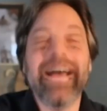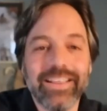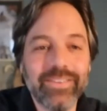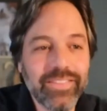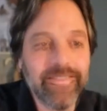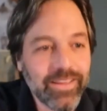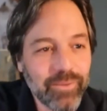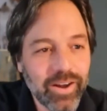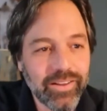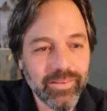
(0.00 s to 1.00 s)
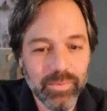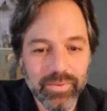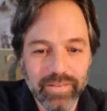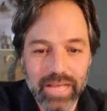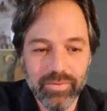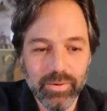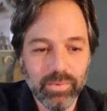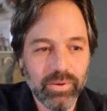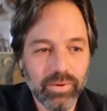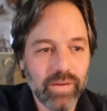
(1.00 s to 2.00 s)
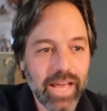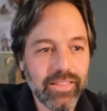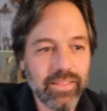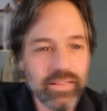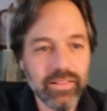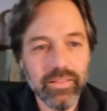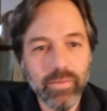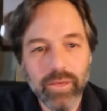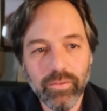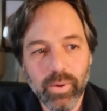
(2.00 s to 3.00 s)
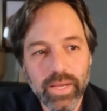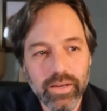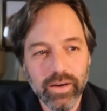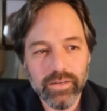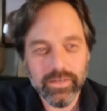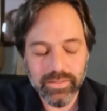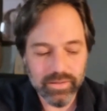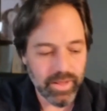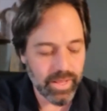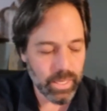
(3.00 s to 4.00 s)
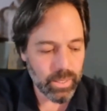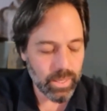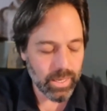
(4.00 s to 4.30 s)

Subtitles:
I do think modernism is inevitable. I think the best way to understand,